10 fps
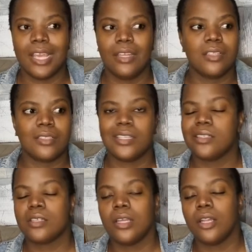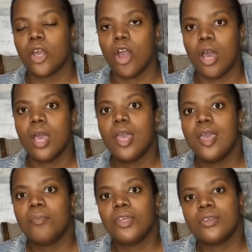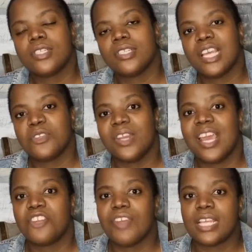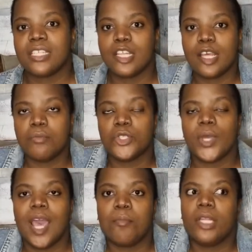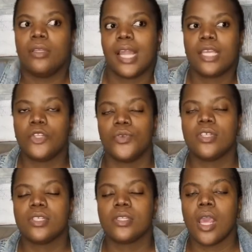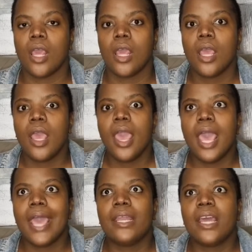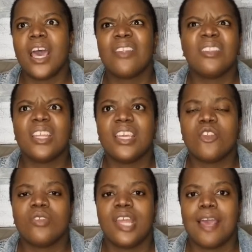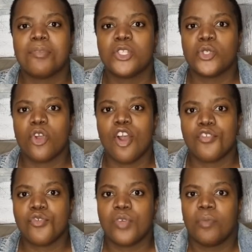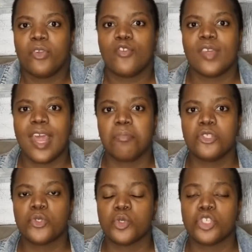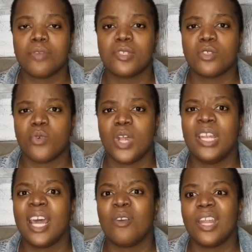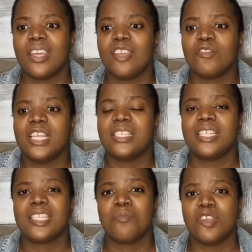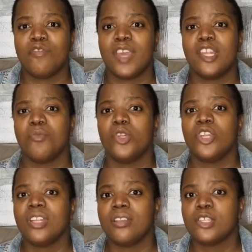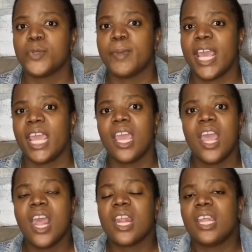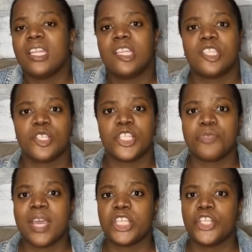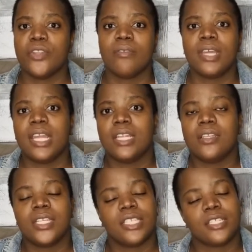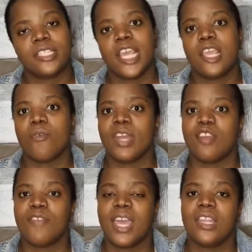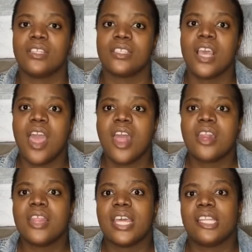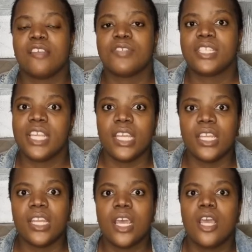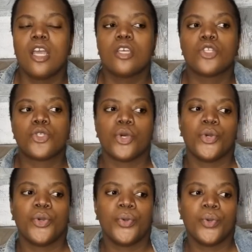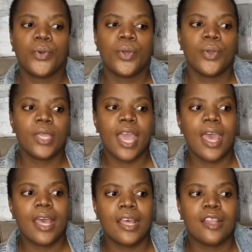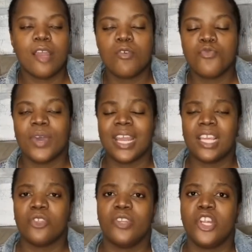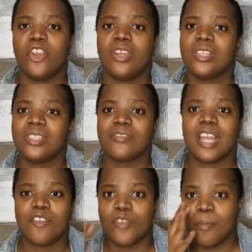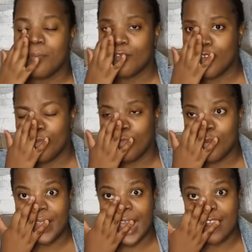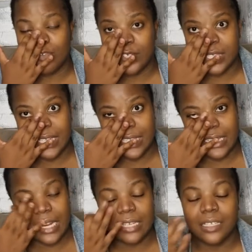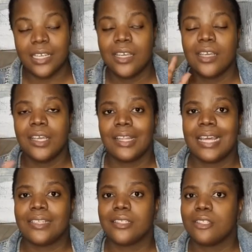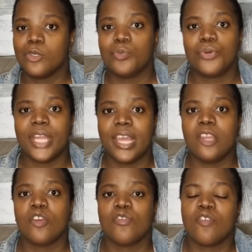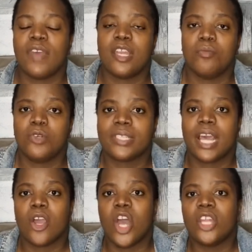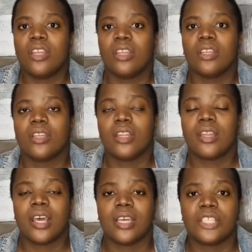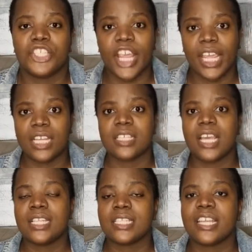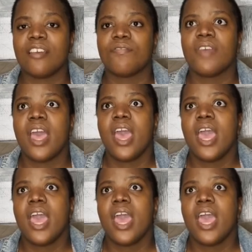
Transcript: any seats in the car, because it's actually attracting them to come and, like, do this thing. And I don't think it only happens to cars as well, because it happens to shops as well now. Like, if they see something valuable on the display, then they just smash, you know, and then they just take whatever it is that they've seen. So yeah, that was what I actually learned, like, from that first incident, that don't put any of your valuables, like, on the chairs and stuff.